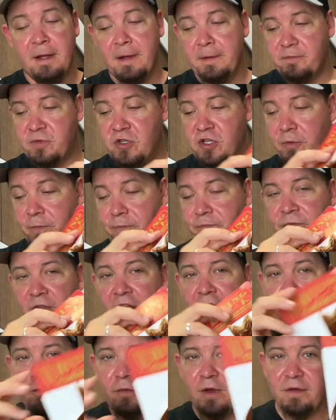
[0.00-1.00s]
so
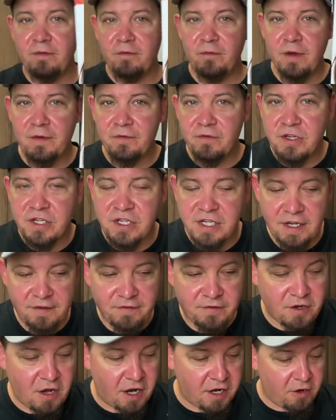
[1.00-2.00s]
We've we've
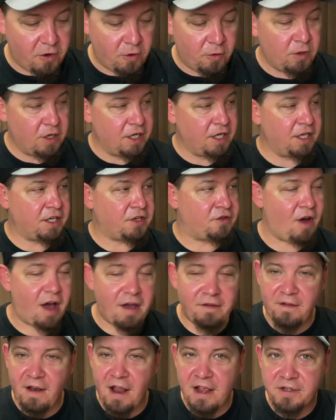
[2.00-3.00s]
received not only
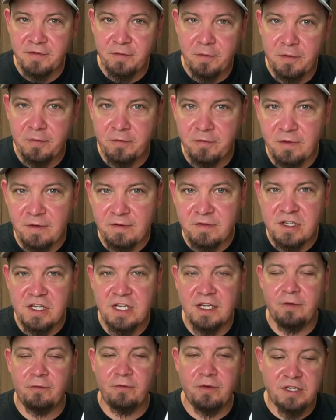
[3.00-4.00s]
dry flies, but we've
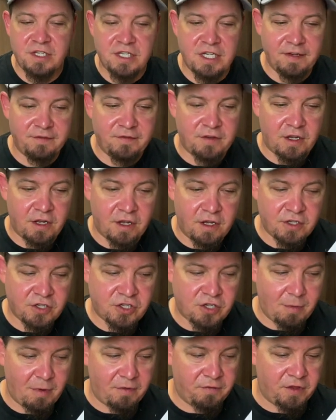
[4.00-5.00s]
see, received uh,
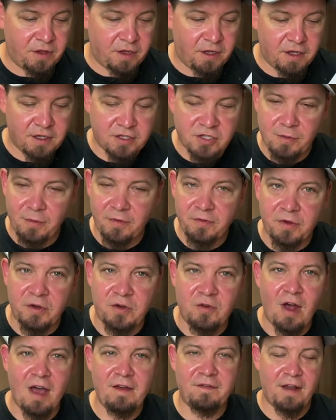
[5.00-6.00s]
some of the uh, some of the
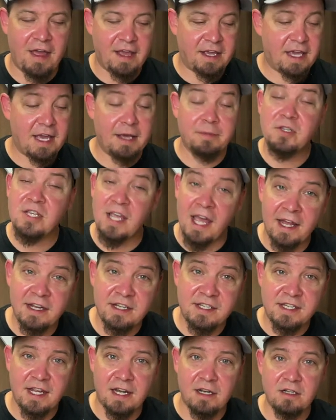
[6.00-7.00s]
dry fly capes and
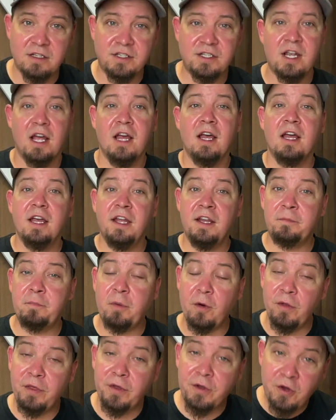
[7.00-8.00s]
saddles in
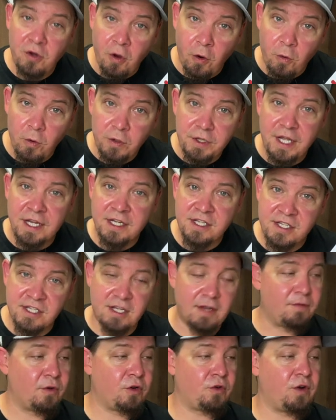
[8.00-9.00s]
both gold and
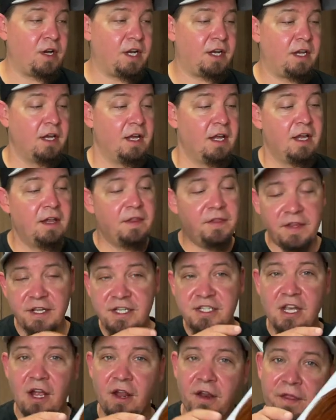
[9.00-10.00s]
silver grade.
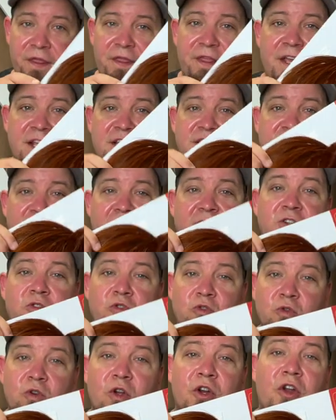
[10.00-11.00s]
These are things that you
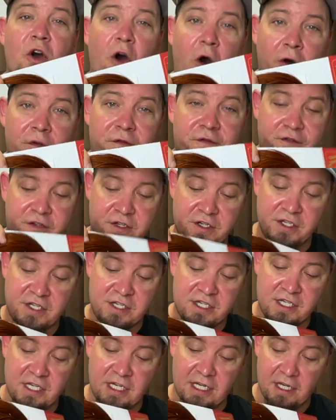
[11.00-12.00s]
do not often
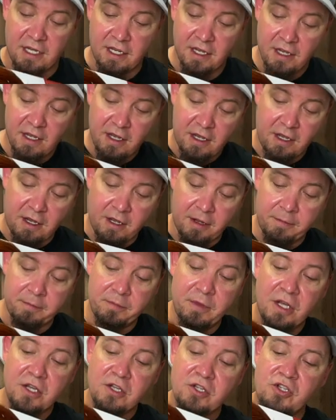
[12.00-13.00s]
see.
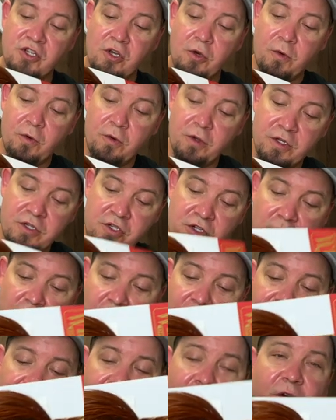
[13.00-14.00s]
Um, so so
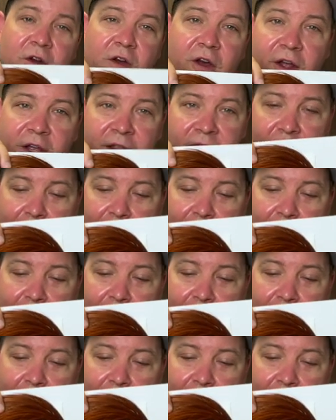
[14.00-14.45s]
if you're in the